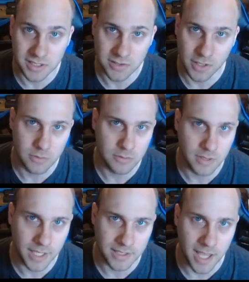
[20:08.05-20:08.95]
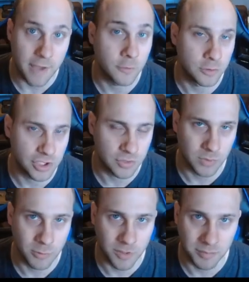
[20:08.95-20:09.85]
So I don't like to ever just
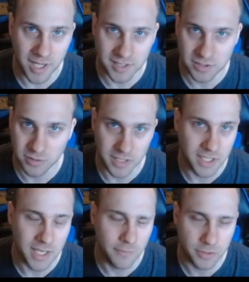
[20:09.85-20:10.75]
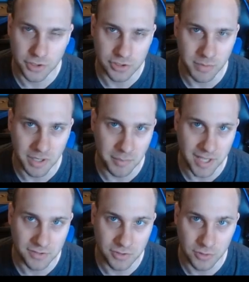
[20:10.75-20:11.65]
run one monster. They never usually make it
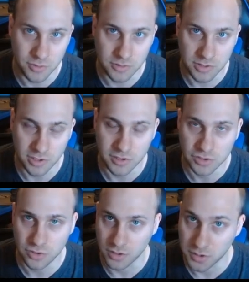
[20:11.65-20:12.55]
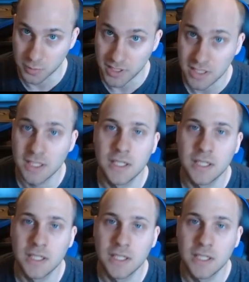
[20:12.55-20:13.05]
past turns 2 to 3.